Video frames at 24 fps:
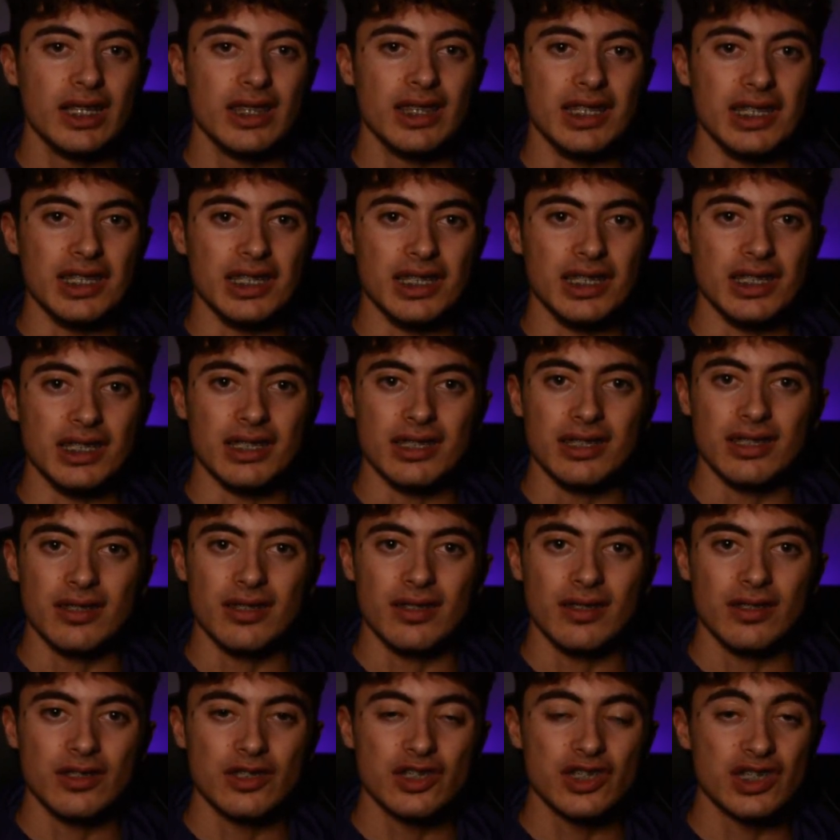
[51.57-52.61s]
The
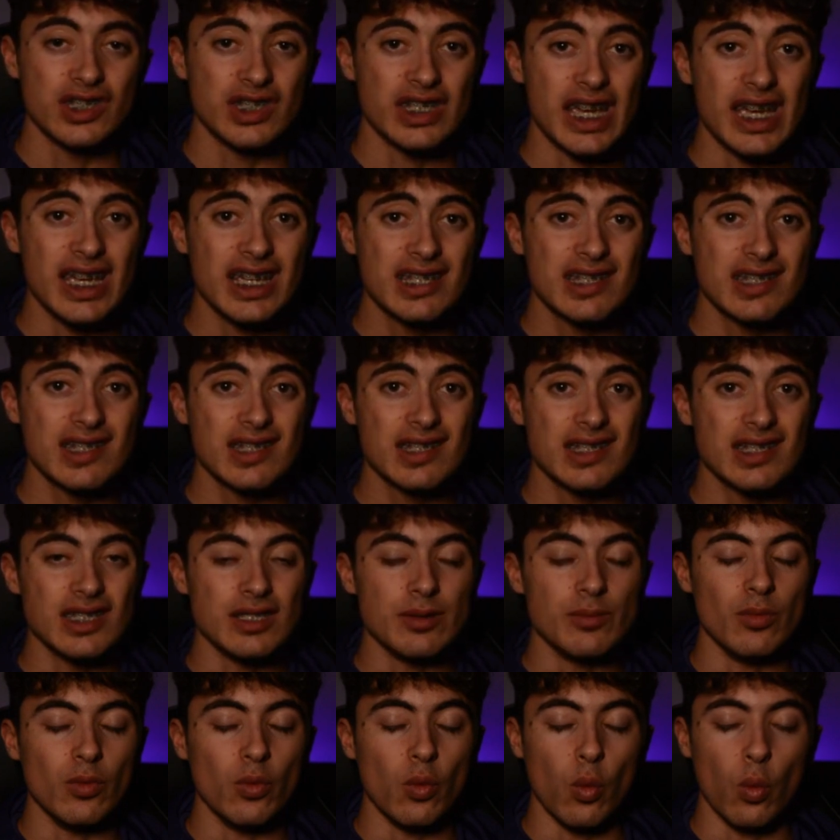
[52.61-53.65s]
stakes
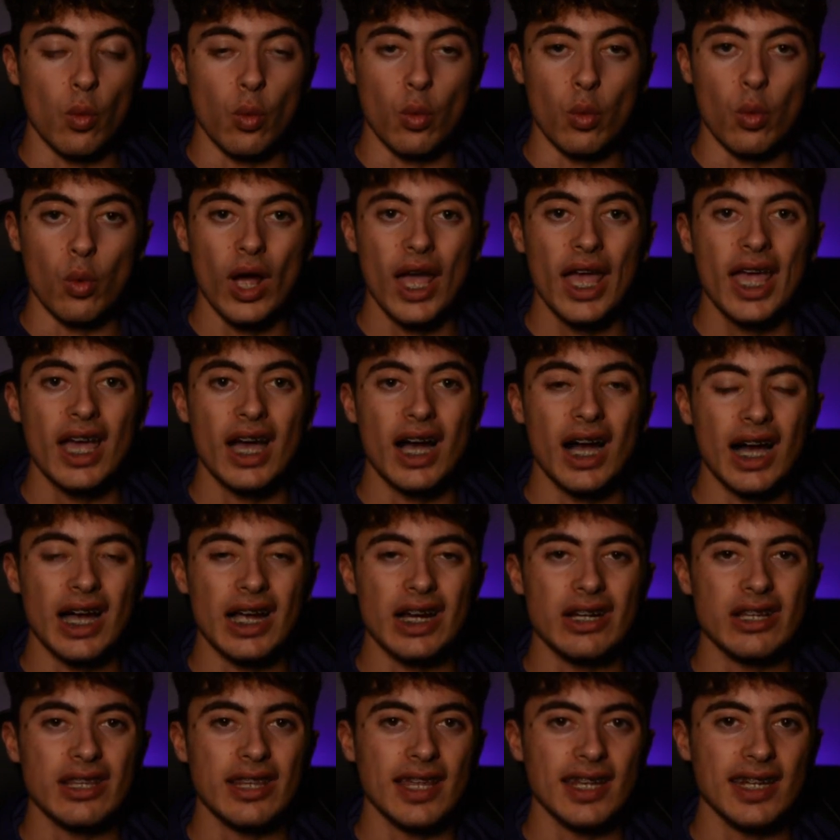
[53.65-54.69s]
seem way
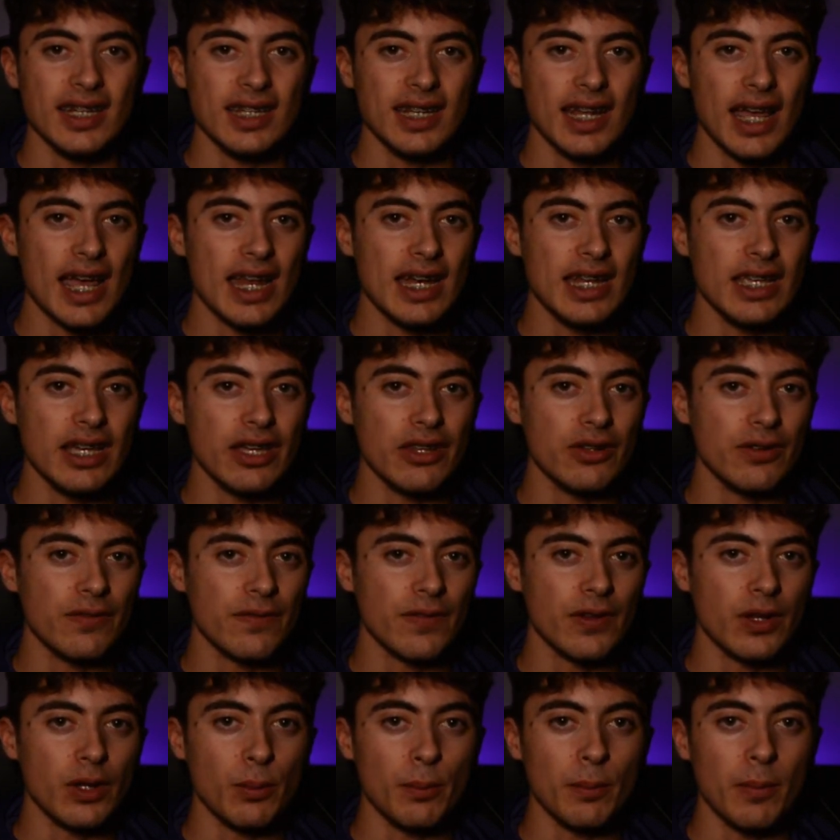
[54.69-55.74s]
higher than in any other
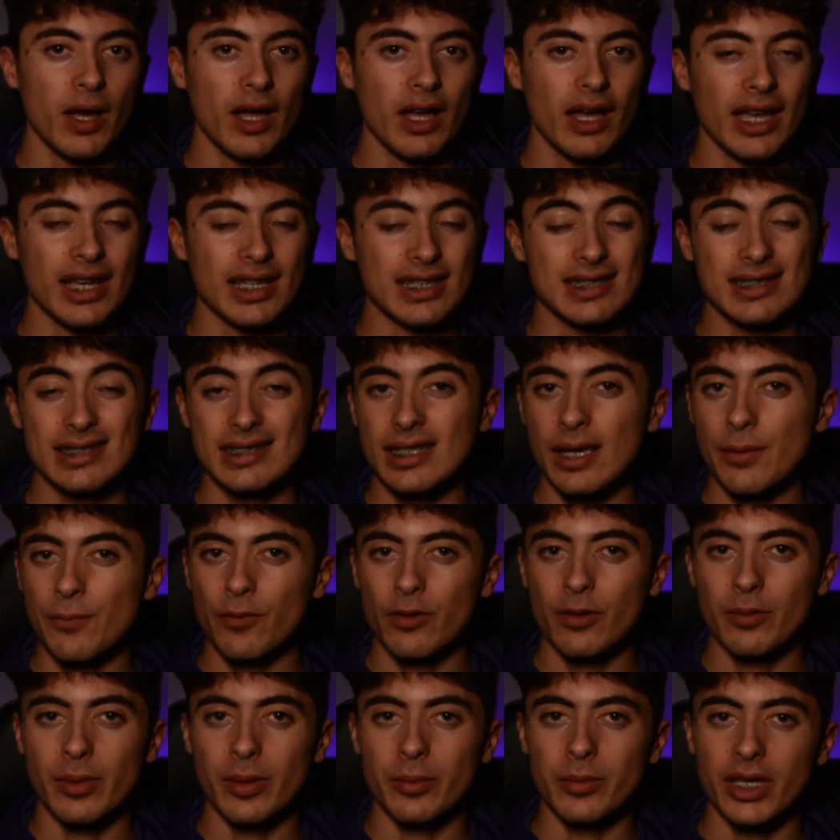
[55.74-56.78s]
film except
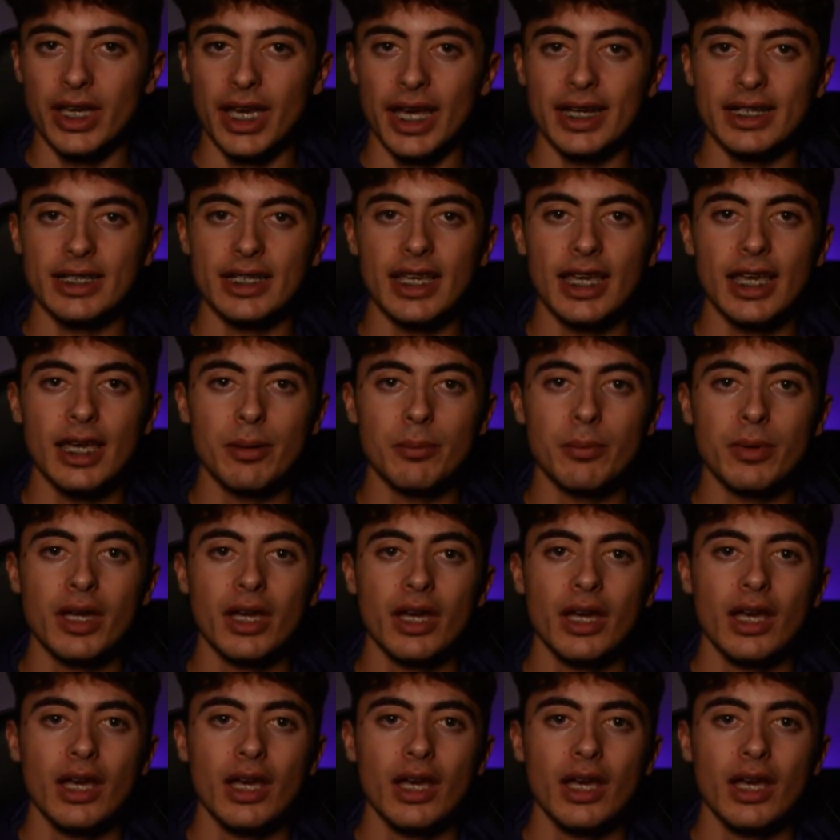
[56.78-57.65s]
for maybe Endgame.